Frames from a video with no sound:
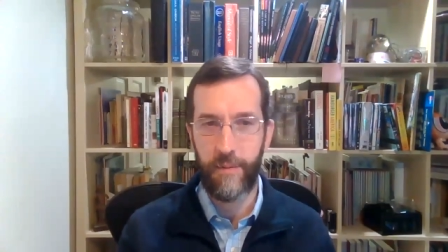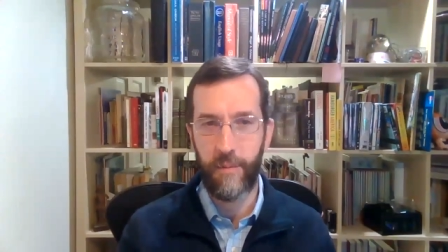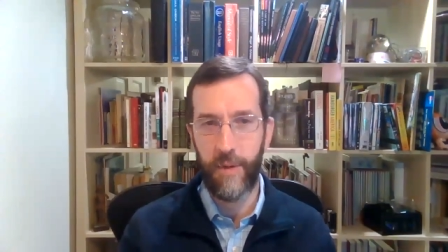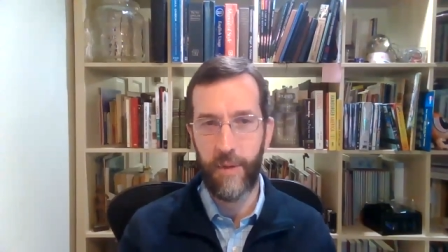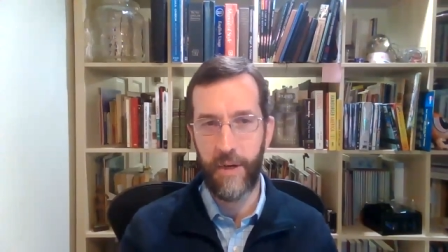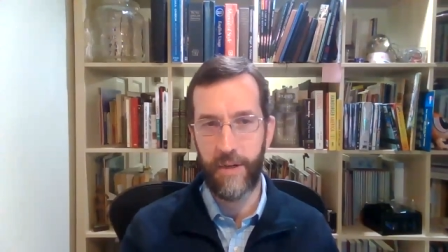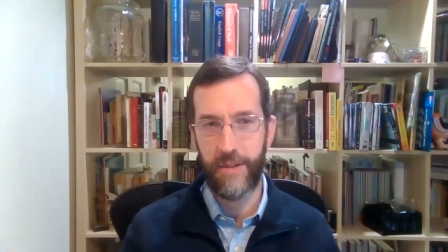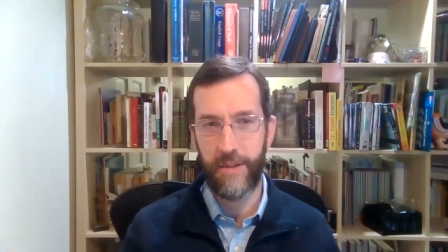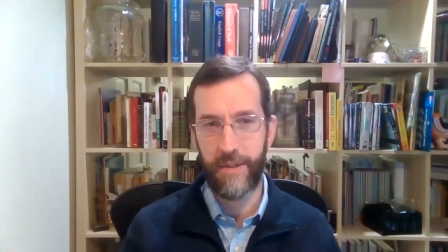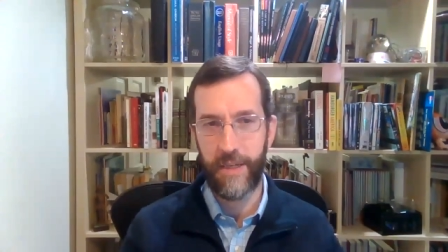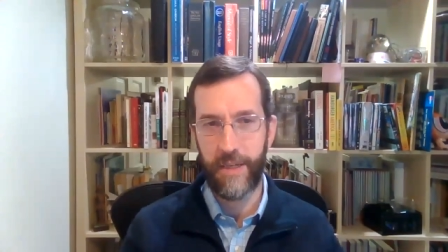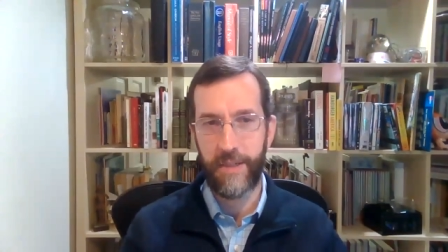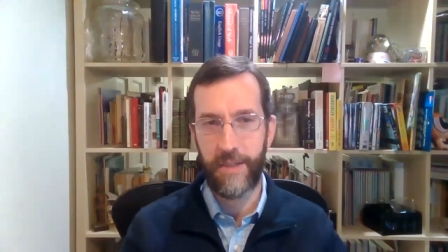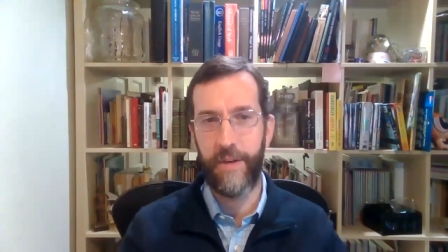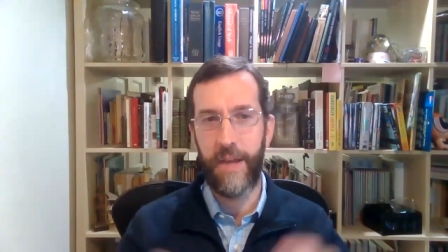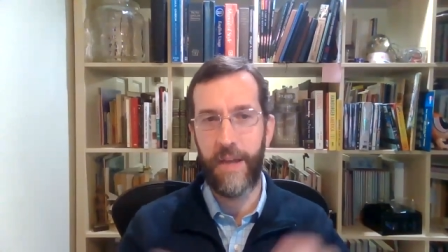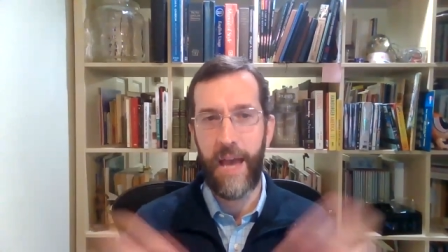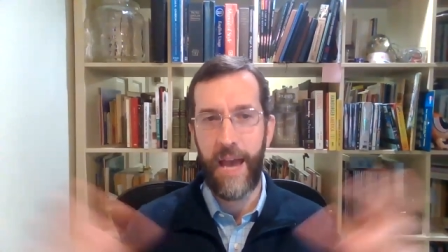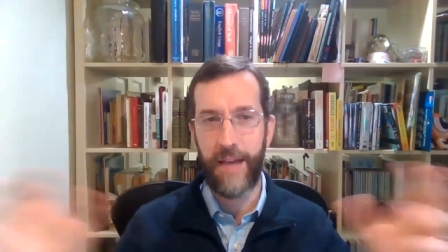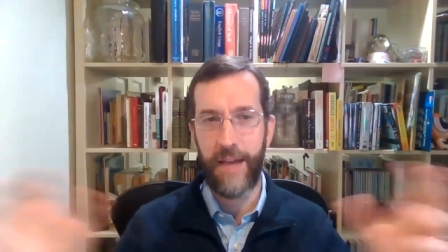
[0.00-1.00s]
where it's
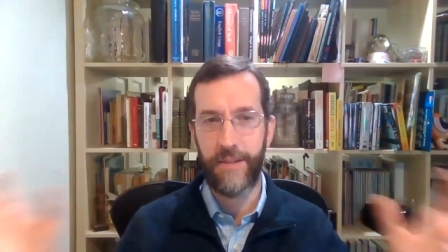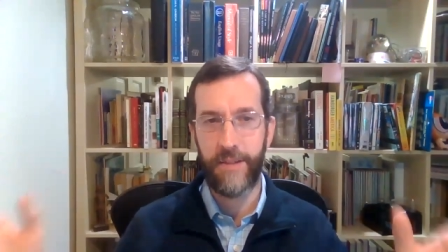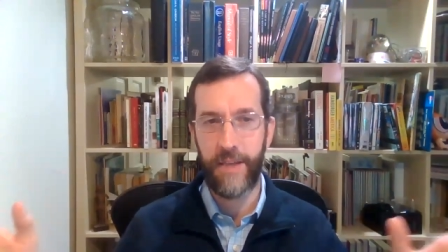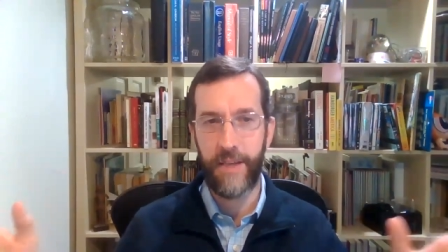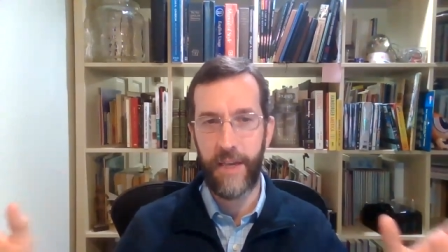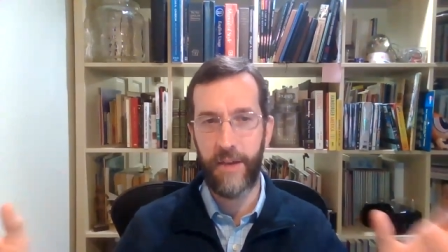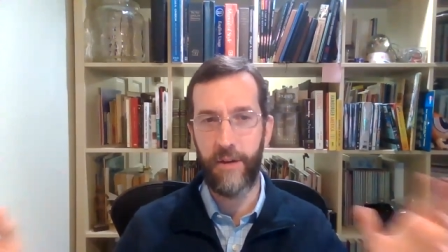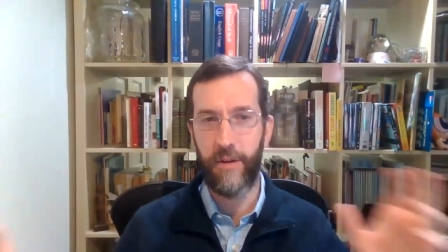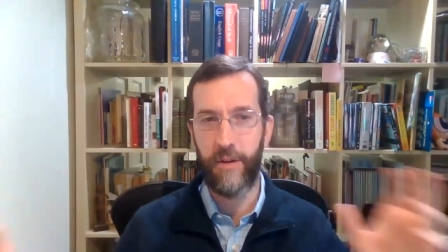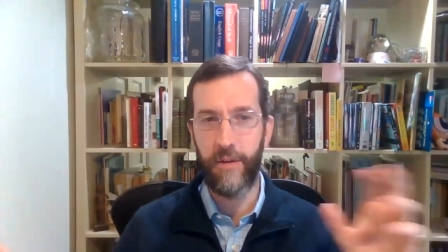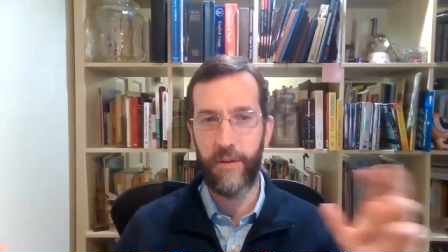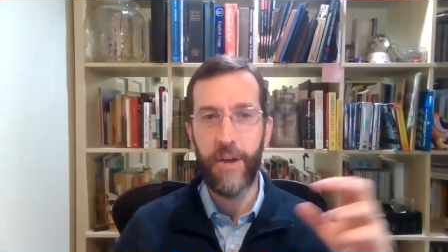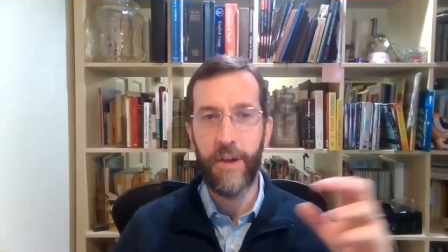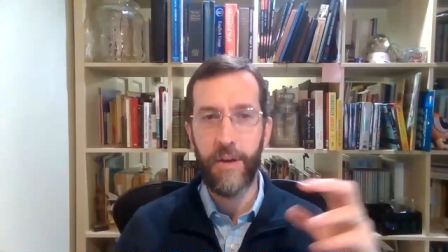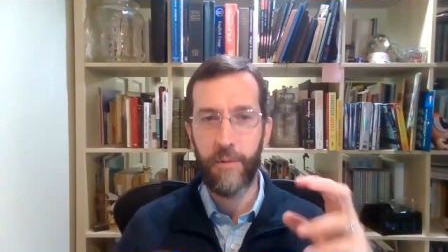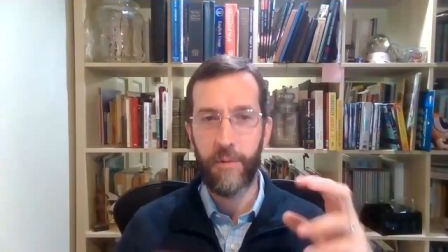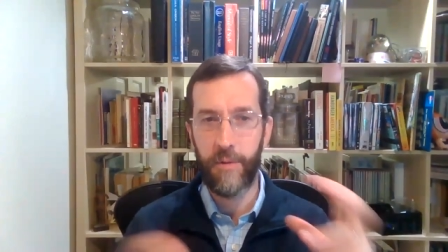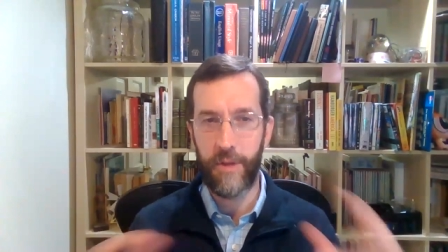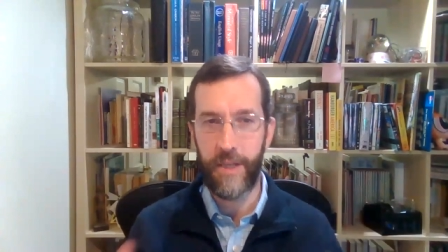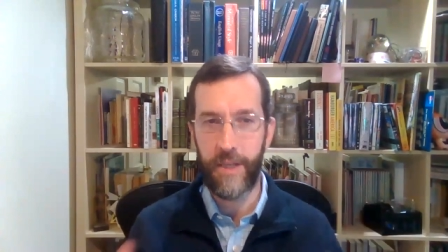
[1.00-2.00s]
an at-scale
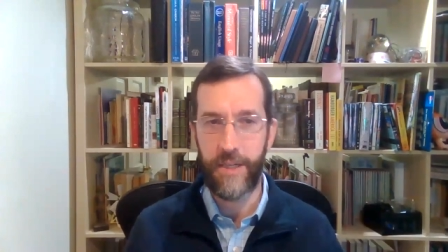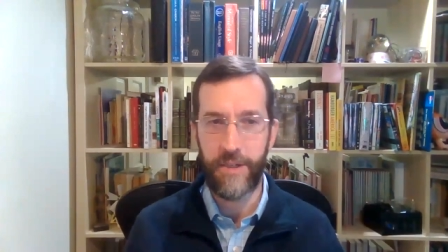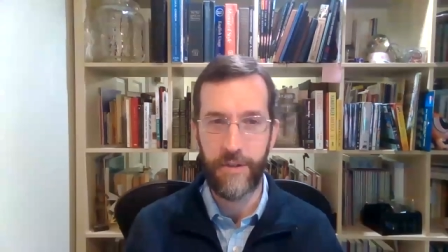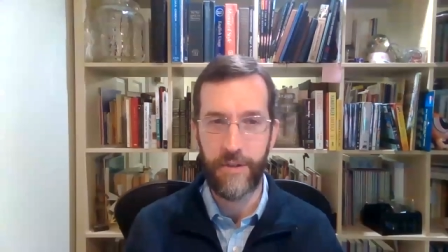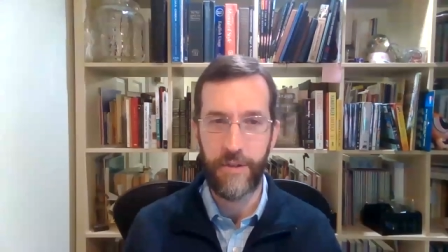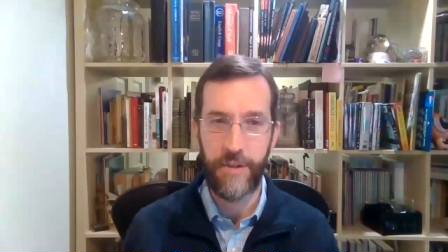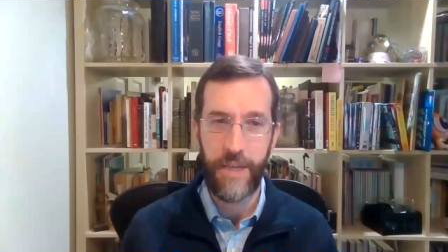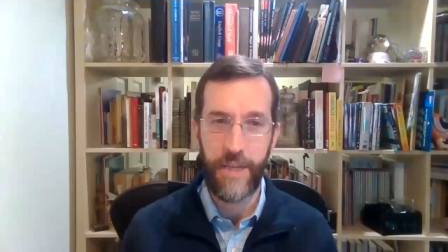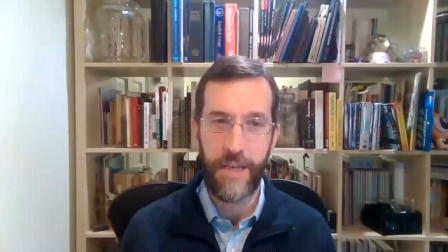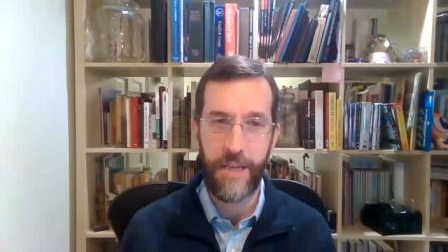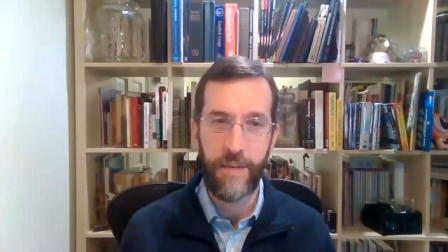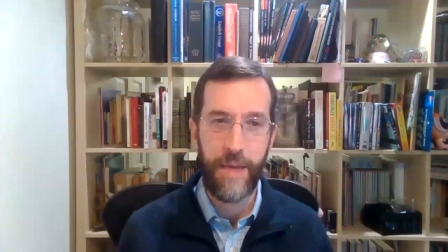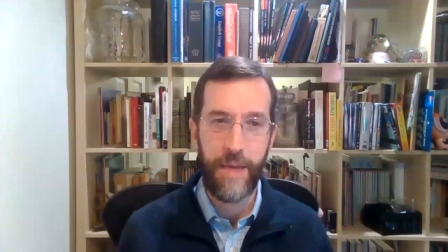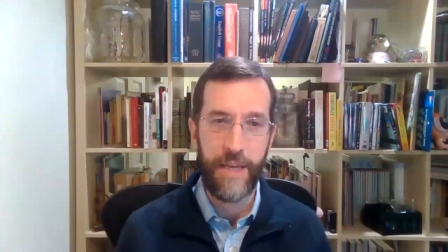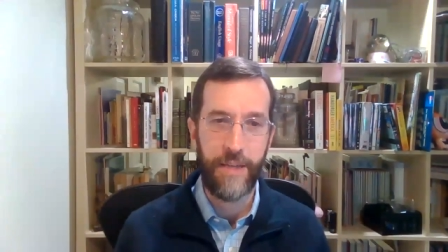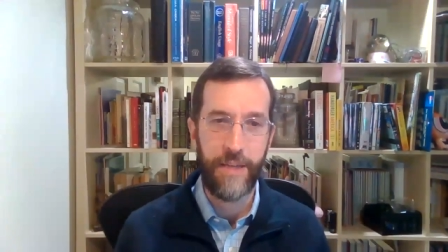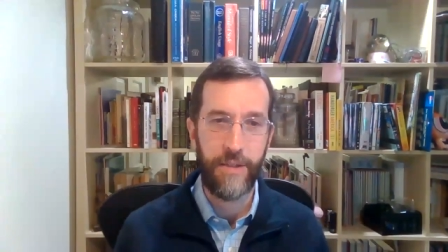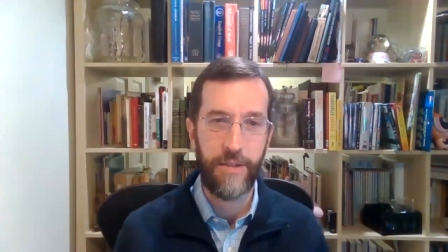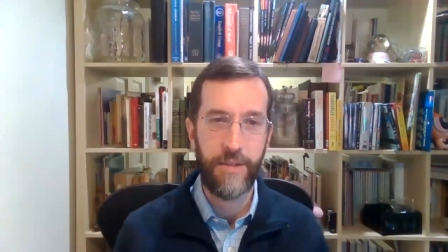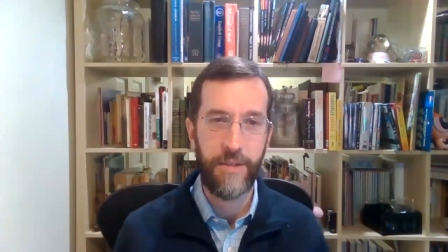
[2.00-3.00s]
relational
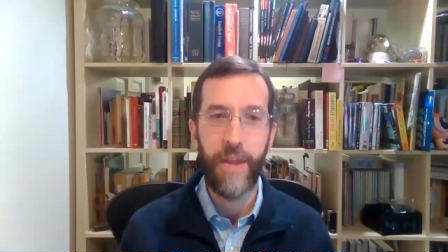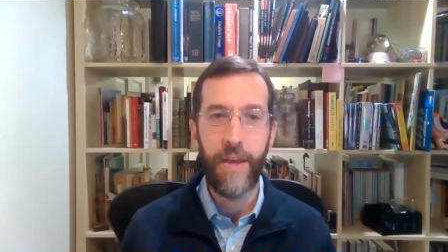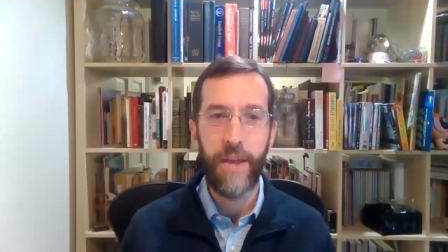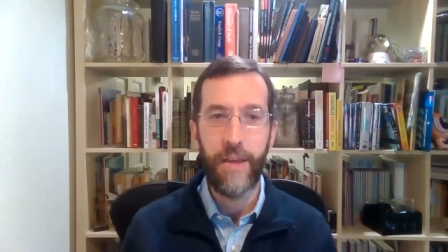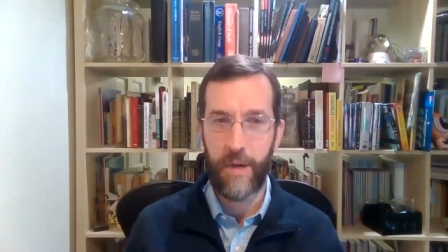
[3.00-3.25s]
database.